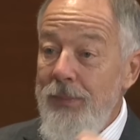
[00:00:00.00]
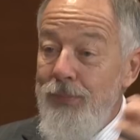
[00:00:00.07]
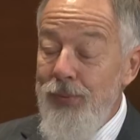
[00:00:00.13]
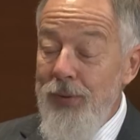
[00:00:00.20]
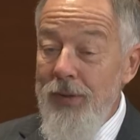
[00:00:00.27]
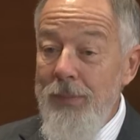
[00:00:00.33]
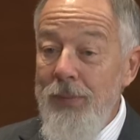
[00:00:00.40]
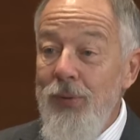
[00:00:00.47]

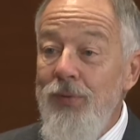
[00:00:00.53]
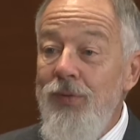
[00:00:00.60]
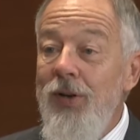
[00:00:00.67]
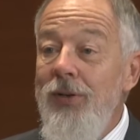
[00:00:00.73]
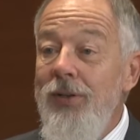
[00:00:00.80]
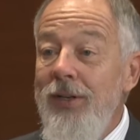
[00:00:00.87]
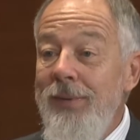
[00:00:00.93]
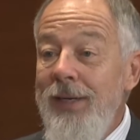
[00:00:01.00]
the, the
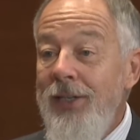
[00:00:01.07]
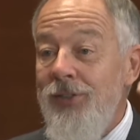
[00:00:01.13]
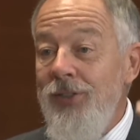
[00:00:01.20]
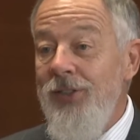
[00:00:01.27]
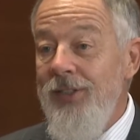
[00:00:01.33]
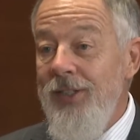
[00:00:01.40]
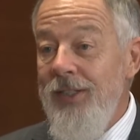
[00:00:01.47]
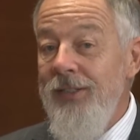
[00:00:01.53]
portfolio manager
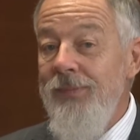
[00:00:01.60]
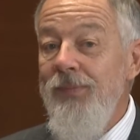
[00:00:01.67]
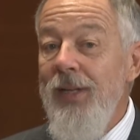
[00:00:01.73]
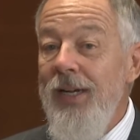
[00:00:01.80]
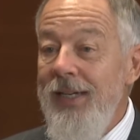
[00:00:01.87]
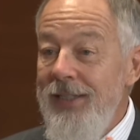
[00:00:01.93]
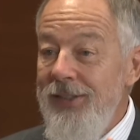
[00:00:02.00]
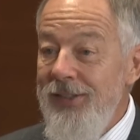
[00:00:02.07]
says,
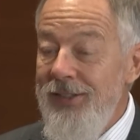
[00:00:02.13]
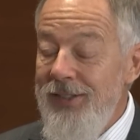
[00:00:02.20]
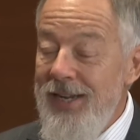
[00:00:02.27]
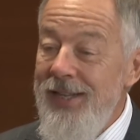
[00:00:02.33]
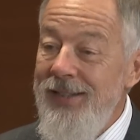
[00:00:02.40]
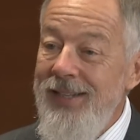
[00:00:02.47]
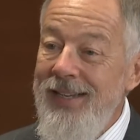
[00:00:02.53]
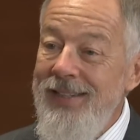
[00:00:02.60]
I
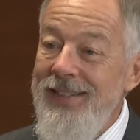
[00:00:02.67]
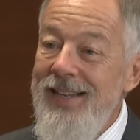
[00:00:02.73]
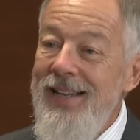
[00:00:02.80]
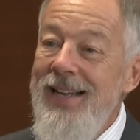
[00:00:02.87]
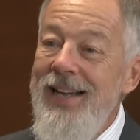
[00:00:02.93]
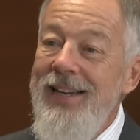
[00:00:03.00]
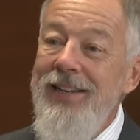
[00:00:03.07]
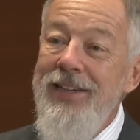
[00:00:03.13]
understand that
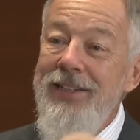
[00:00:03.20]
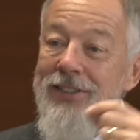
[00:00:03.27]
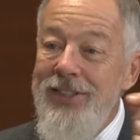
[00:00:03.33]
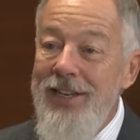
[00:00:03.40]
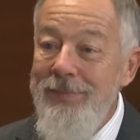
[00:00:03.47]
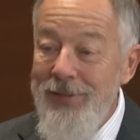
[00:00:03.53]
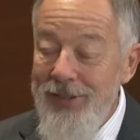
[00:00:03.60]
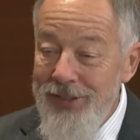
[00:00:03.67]
and I
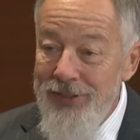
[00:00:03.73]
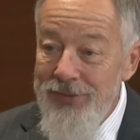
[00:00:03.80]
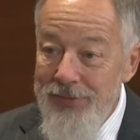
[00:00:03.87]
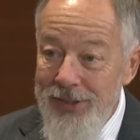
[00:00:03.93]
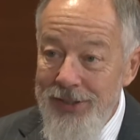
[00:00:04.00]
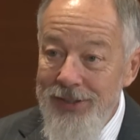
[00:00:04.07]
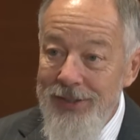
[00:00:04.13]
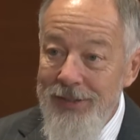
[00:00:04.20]
accept this
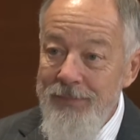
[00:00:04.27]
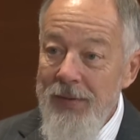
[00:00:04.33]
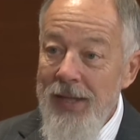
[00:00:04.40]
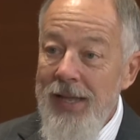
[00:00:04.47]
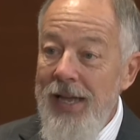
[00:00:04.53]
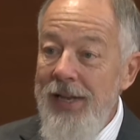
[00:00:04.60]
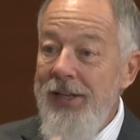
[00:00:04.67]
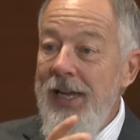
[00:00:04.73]
risk
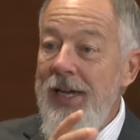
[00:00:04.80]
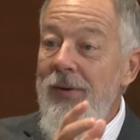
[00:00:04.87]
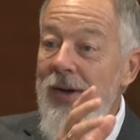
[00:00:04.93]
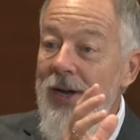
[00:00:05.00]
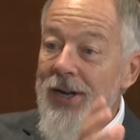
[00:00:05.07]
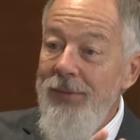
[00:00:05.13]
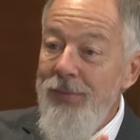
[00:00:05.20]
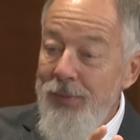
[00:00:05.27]
and now
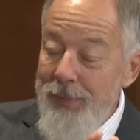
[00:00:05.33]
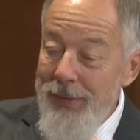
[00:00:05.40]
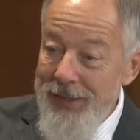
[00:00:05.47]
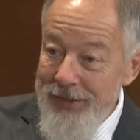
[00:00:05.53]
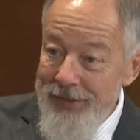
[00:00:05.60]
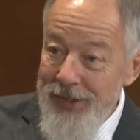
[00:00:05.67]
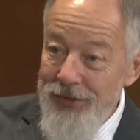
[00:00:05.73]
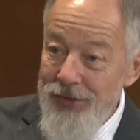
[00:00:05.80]
I will pay
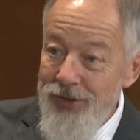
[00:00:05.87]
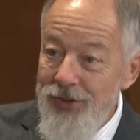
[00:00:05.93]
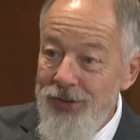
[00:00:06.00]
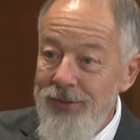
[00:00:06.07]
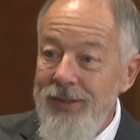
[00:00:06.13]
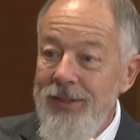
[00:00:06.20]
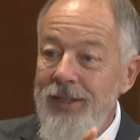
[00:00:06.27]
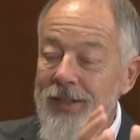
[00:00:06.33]
attention
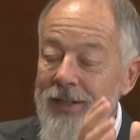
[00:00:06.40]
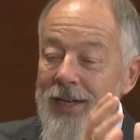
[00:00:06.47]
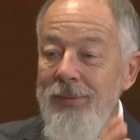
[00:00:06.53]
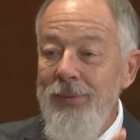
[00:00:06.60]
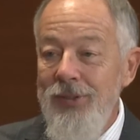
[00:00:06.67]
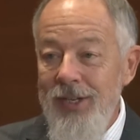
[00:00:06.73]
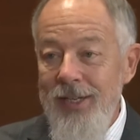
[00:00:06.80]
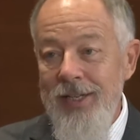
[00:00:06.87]
to it and I
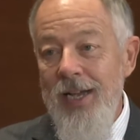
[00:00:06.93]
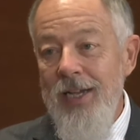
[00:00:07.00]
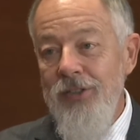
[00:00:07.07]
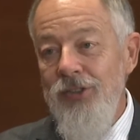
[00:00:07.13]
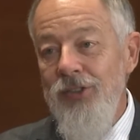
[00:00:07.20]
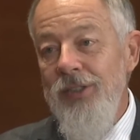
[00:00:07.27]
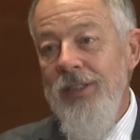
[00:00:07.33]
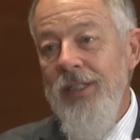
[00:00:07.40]
will take
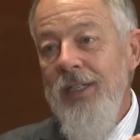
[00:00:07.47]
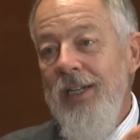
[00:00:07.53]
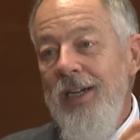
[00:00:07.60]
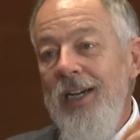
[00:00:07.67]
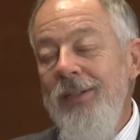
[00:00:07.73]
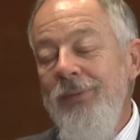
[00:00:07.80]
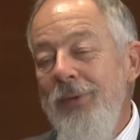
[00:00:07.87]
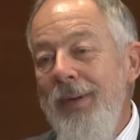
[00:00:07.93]
action.
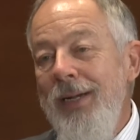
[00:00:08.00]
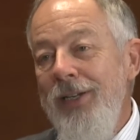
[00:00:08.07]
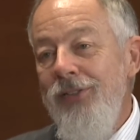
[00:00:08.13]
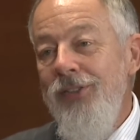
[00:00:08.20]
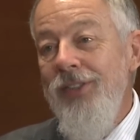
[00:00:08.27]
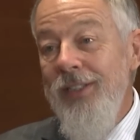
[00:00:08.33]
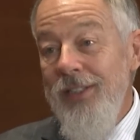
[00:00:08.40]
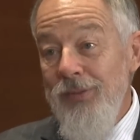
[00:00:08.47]
I will manage
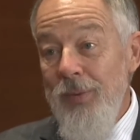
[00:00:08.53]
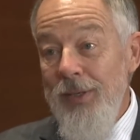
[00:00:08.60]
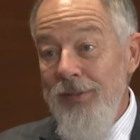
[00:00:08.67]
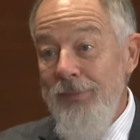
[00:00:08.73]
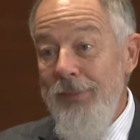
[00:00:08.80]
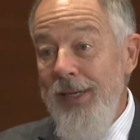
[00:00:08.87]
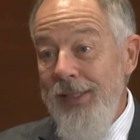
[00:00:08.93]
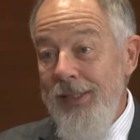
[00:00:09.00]
it as one of
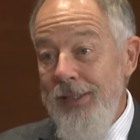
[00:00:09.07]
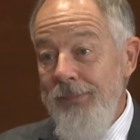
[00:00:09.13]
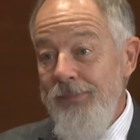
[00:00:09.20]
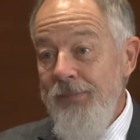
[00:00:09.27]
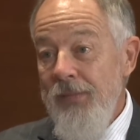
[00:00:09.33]
mine.